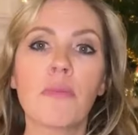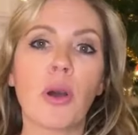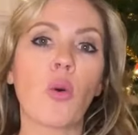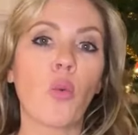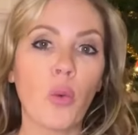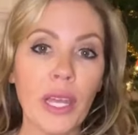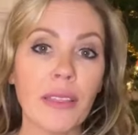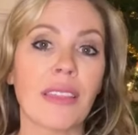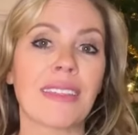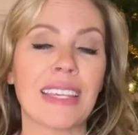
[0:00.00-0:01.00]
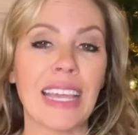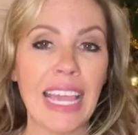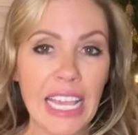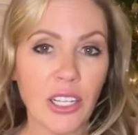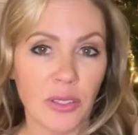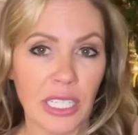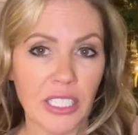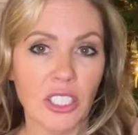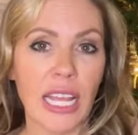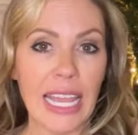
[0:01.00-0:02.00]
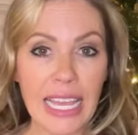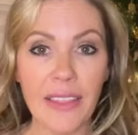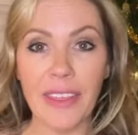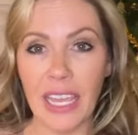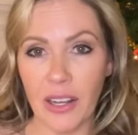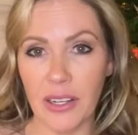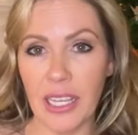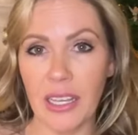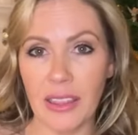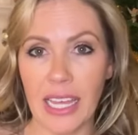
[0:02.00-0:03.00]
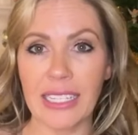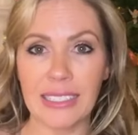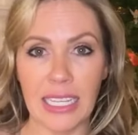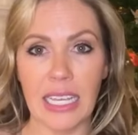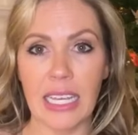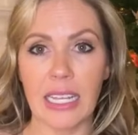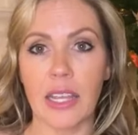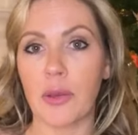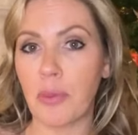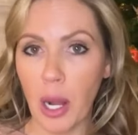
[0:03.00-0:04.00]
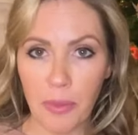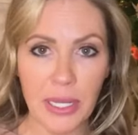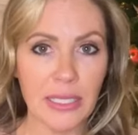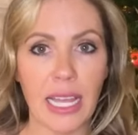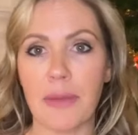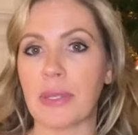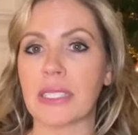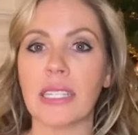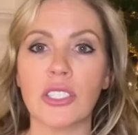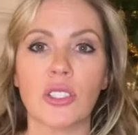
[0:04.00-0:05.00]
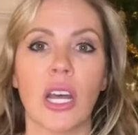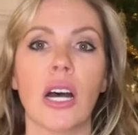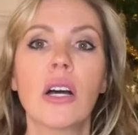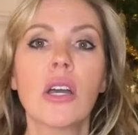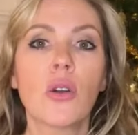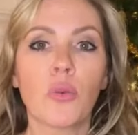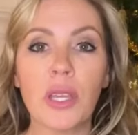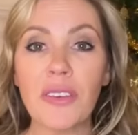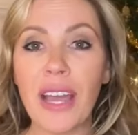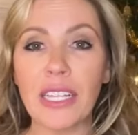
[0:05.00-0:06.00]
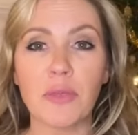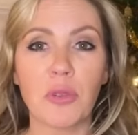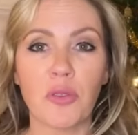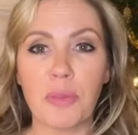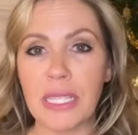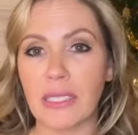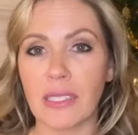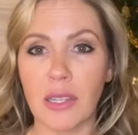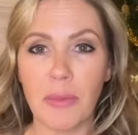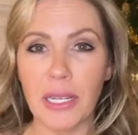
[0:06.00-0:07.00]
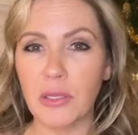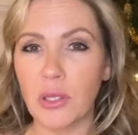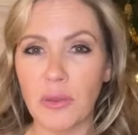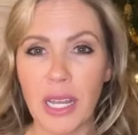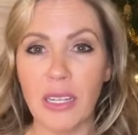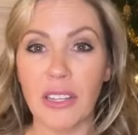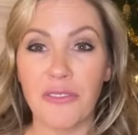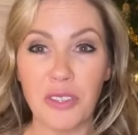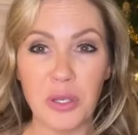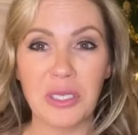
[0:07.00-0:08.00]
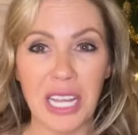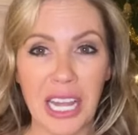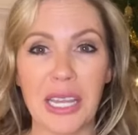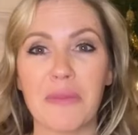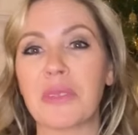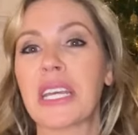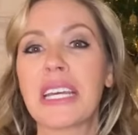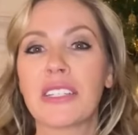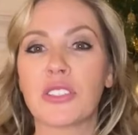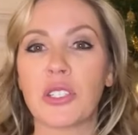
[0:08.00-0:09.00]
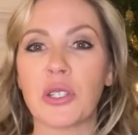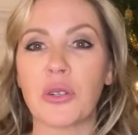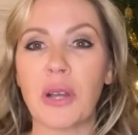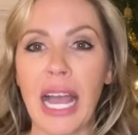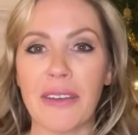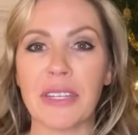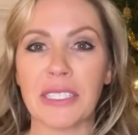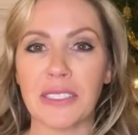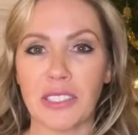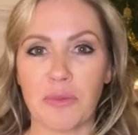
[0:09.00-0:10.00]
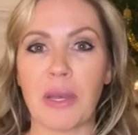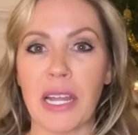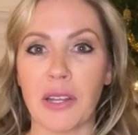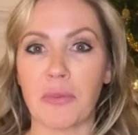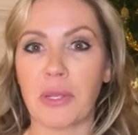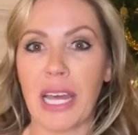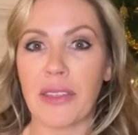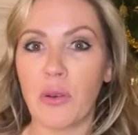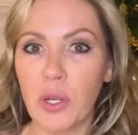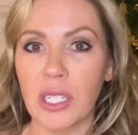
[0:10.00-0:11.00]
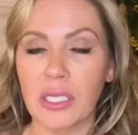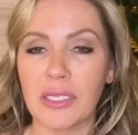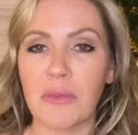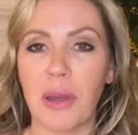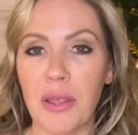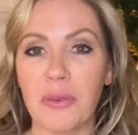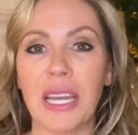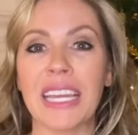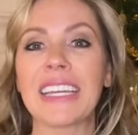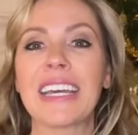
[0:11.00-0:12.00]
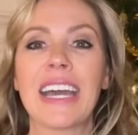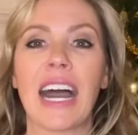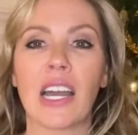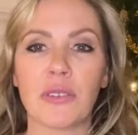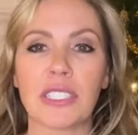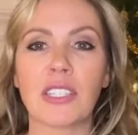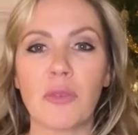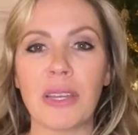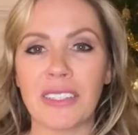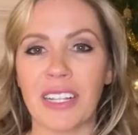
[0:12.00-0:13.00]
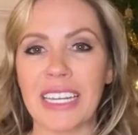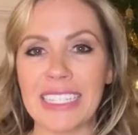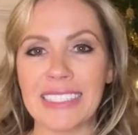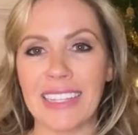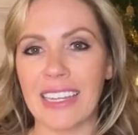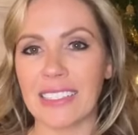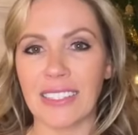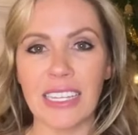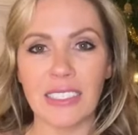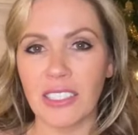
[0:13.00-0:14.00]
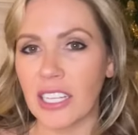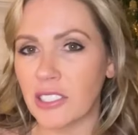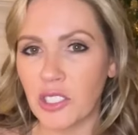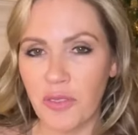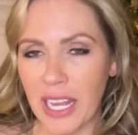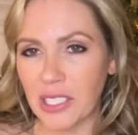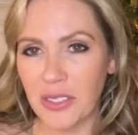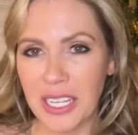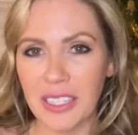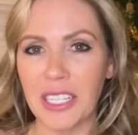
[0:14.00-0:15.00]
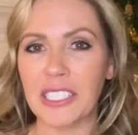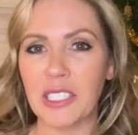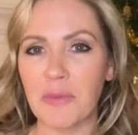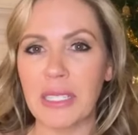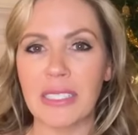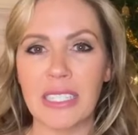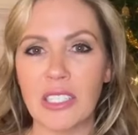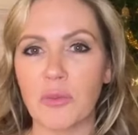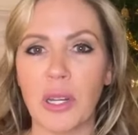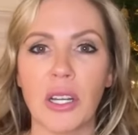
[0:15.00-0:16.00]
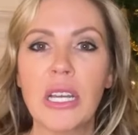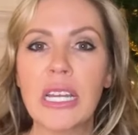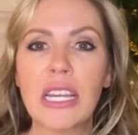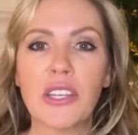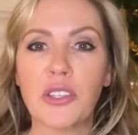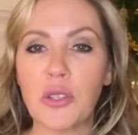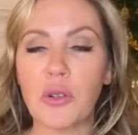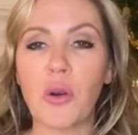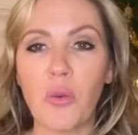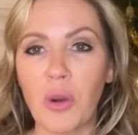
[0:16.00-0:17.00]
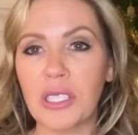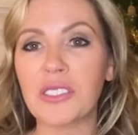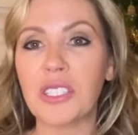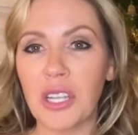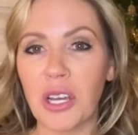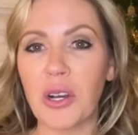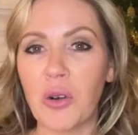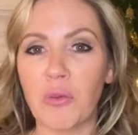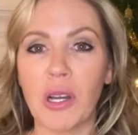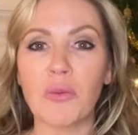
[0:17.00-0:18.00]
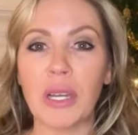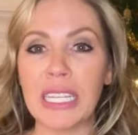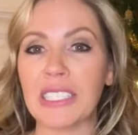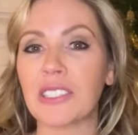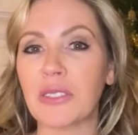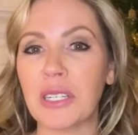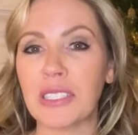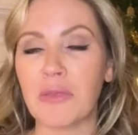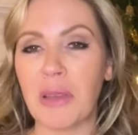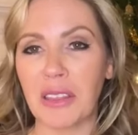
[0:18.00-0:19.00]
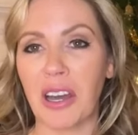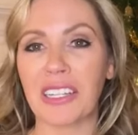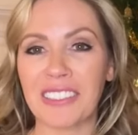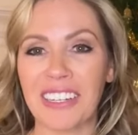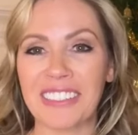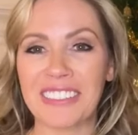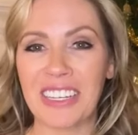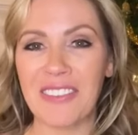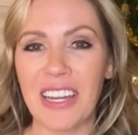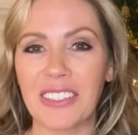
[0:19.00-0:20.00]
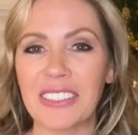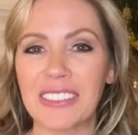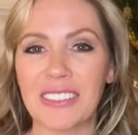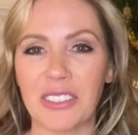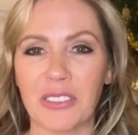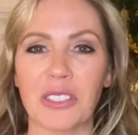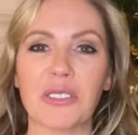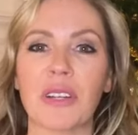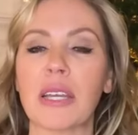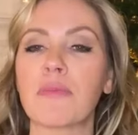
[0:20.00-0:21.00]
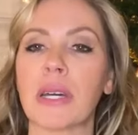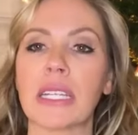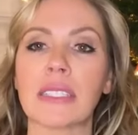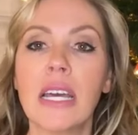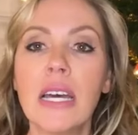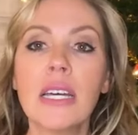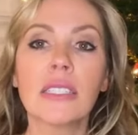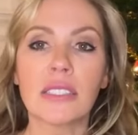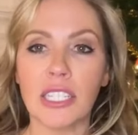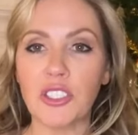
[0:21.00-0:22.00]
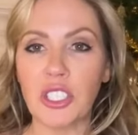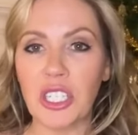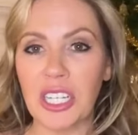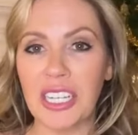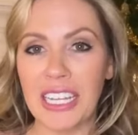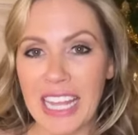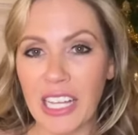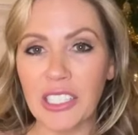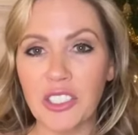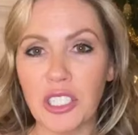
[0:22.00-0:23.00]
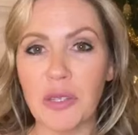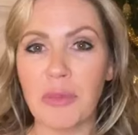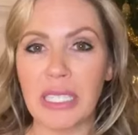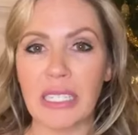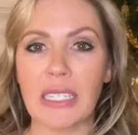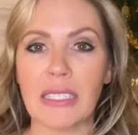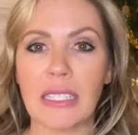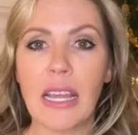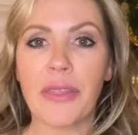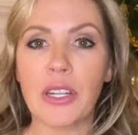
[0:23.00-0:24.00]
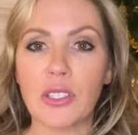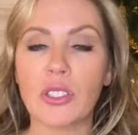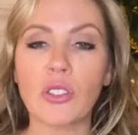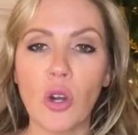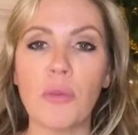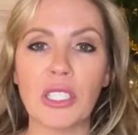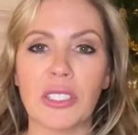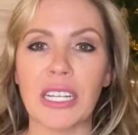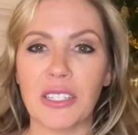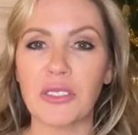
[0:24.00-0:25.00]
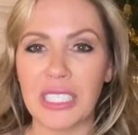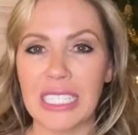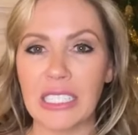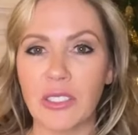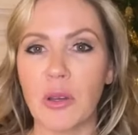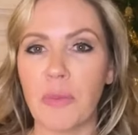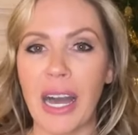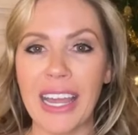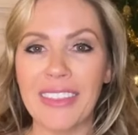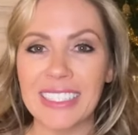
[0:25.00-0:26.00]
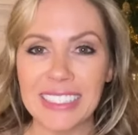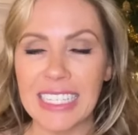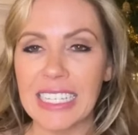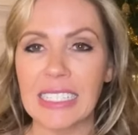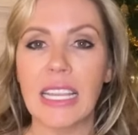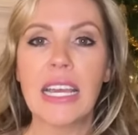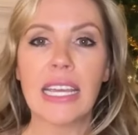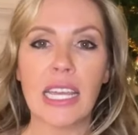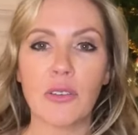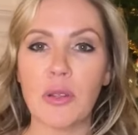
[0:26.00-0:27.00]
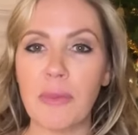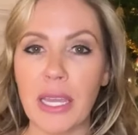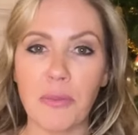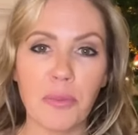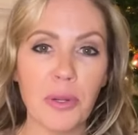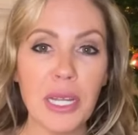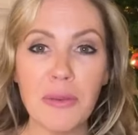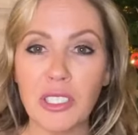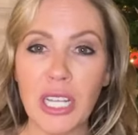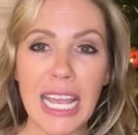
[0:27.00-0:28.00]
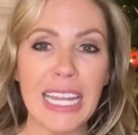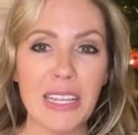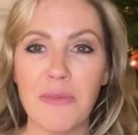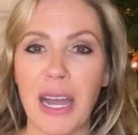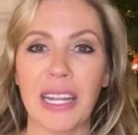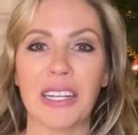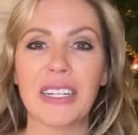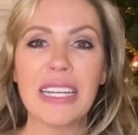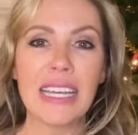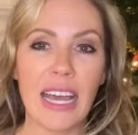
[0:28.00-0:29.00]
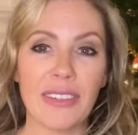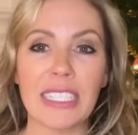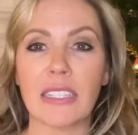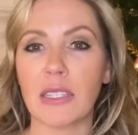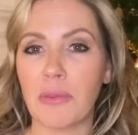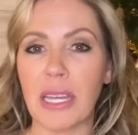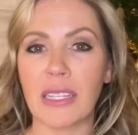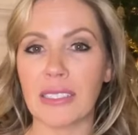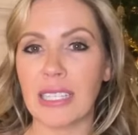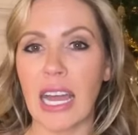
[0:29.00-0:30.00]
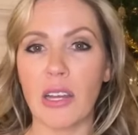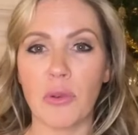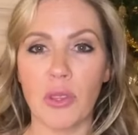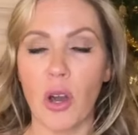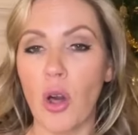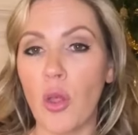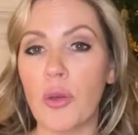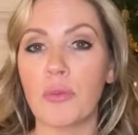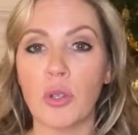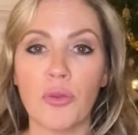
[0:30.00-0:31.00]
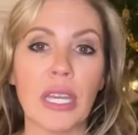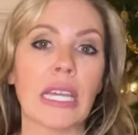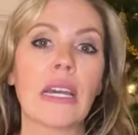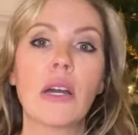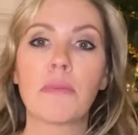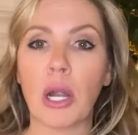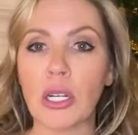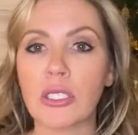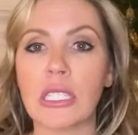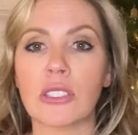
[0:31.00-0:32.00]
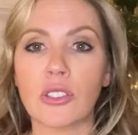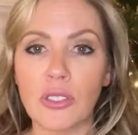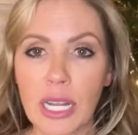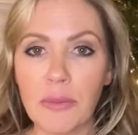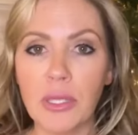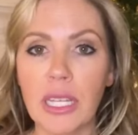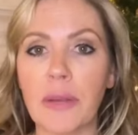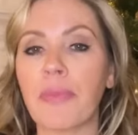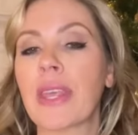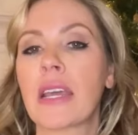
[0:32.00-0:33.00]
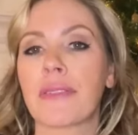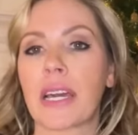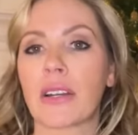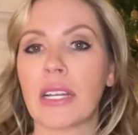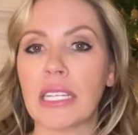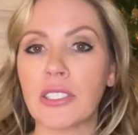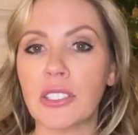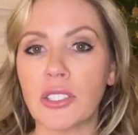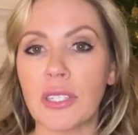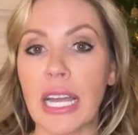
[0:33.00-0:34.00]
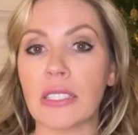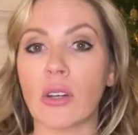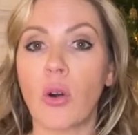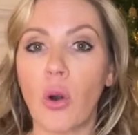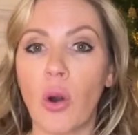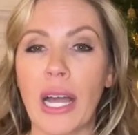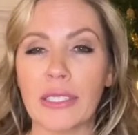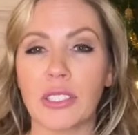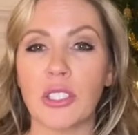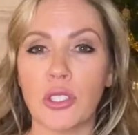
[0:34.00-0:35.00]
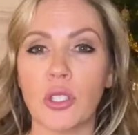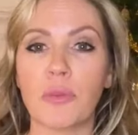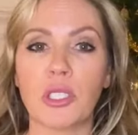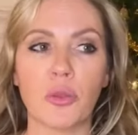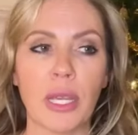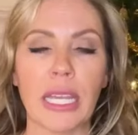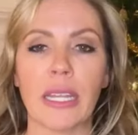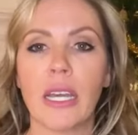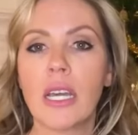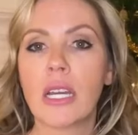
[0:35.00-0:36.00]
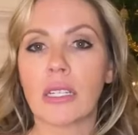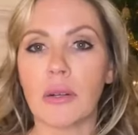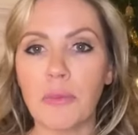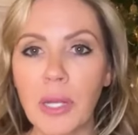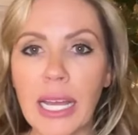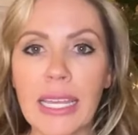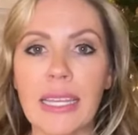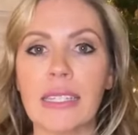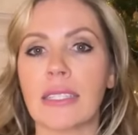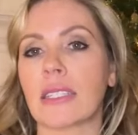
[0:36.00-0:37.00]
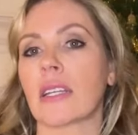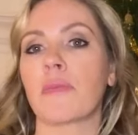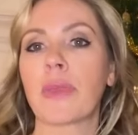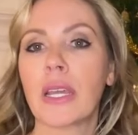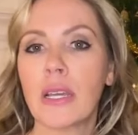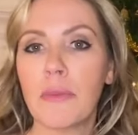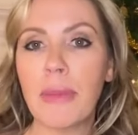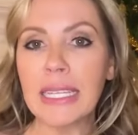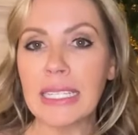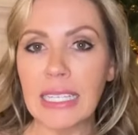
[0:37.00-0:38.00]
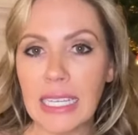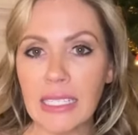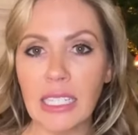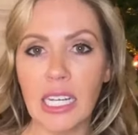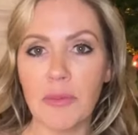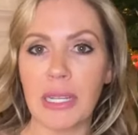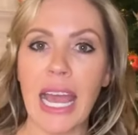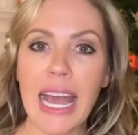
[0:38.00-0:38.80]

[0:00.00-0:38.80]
But with the acreage and the area that it's in and the property type, et cetera, we've had to move pieces of the puzzle around a few times to have it spit out a plan that works. And by the way, I always tell my clients that it's like a sausage factory in the lending business where you don't want to know what went into it to make the hot dog come out. So gross, right? But it's such a good analogy because there's so much that goes into it behind the scenes. It would make pretty much any buyer have a daily panic attack with all the moving parts and scrambling that our industry as a whole has to do between compliance and making income and